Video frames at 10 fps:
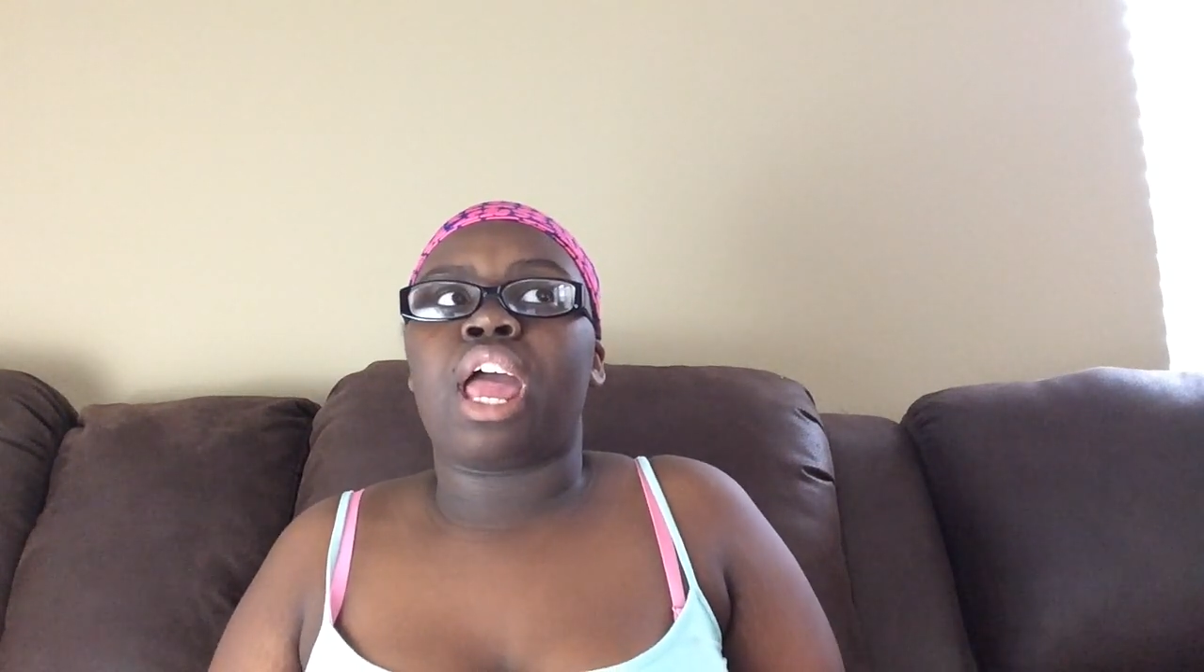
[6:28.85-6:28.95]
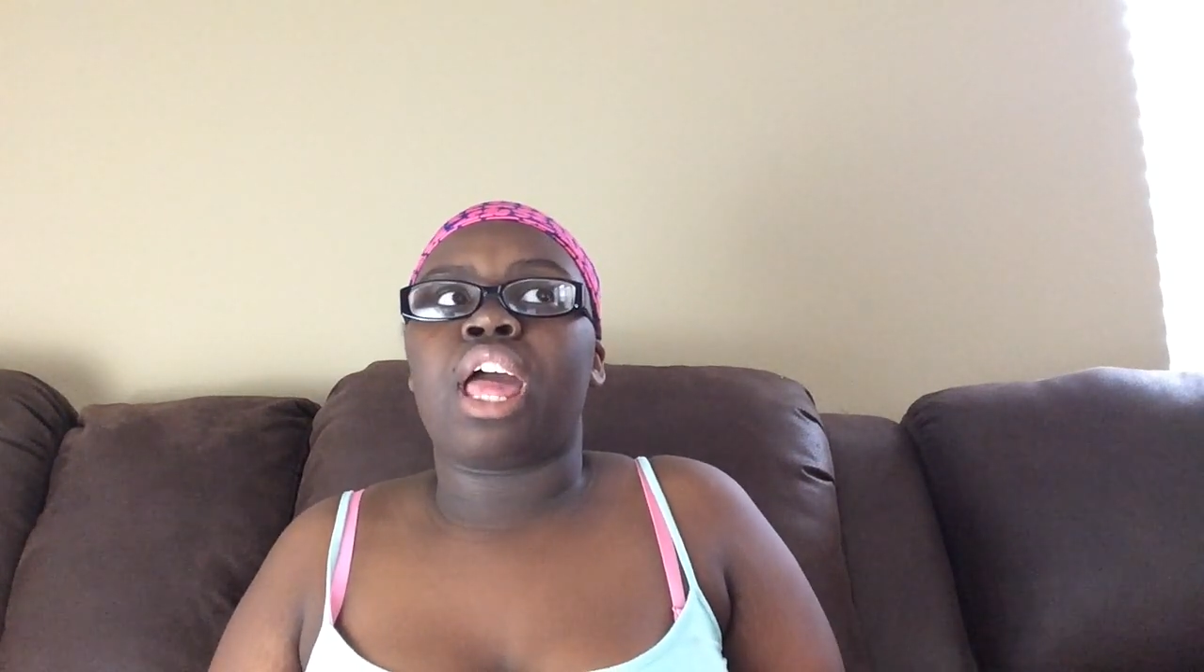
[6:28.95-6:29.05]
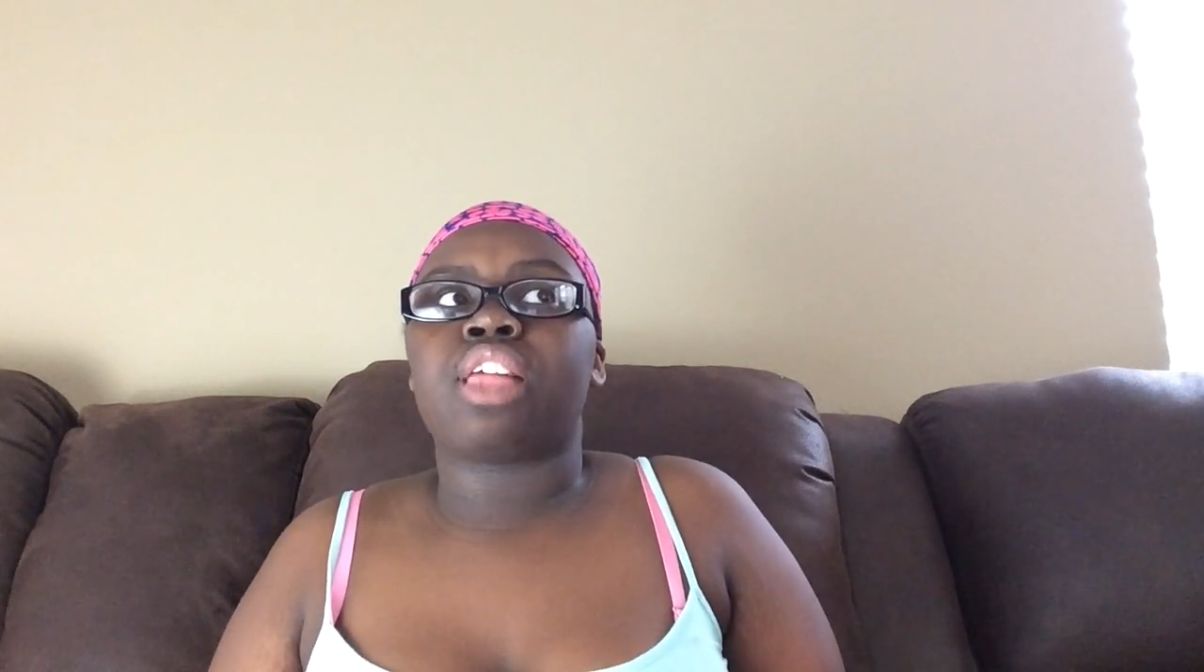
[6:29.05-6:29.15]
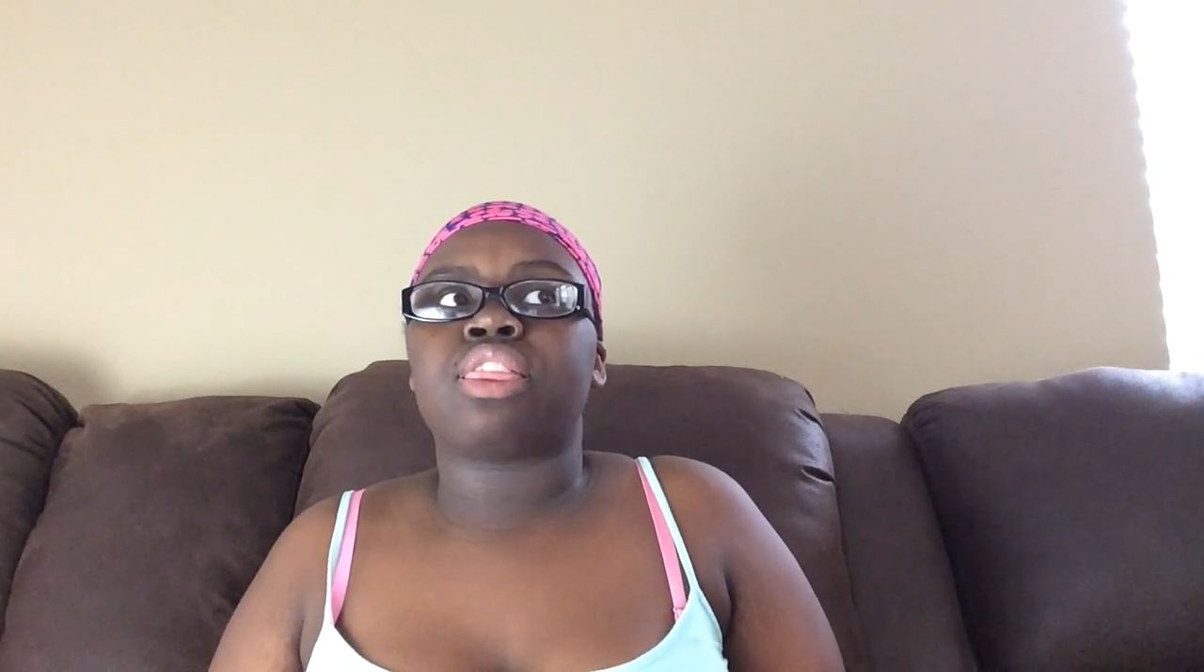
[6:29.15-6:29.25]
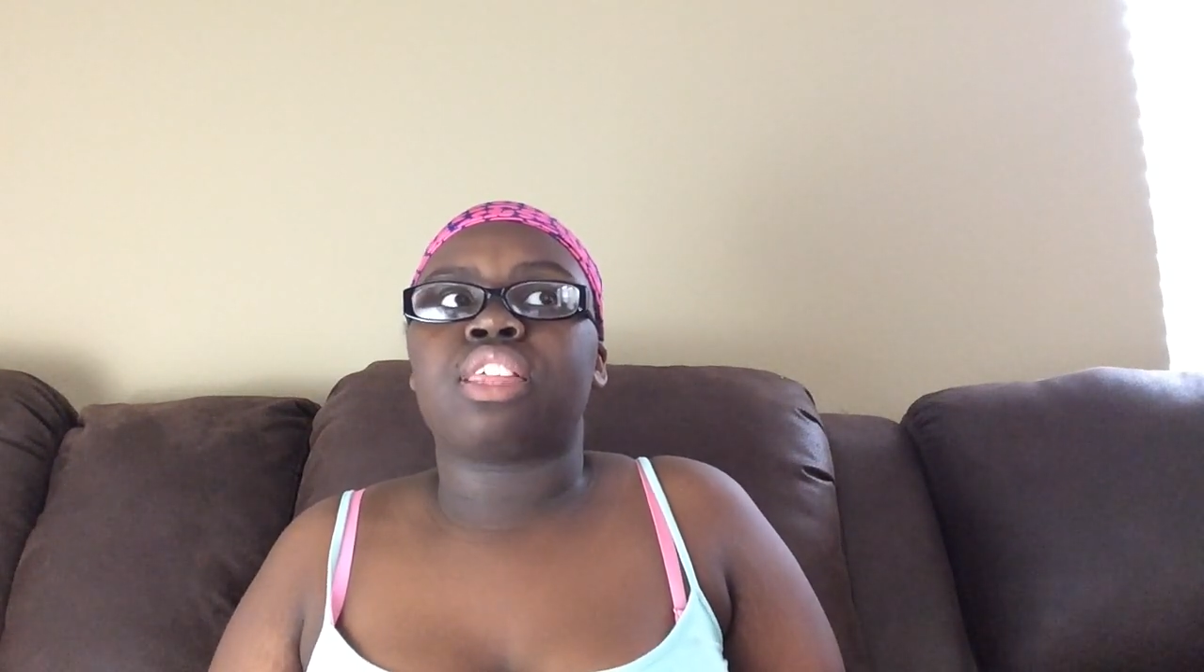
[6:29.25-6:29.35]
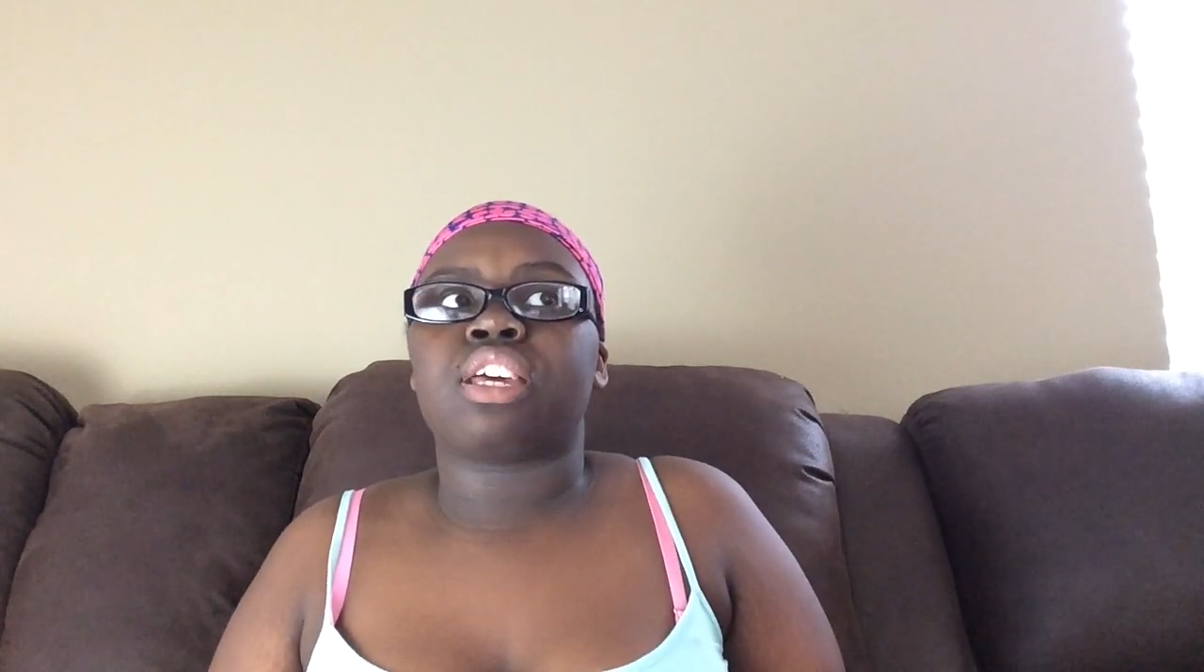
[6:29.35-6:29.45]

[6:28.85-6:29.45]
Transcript: And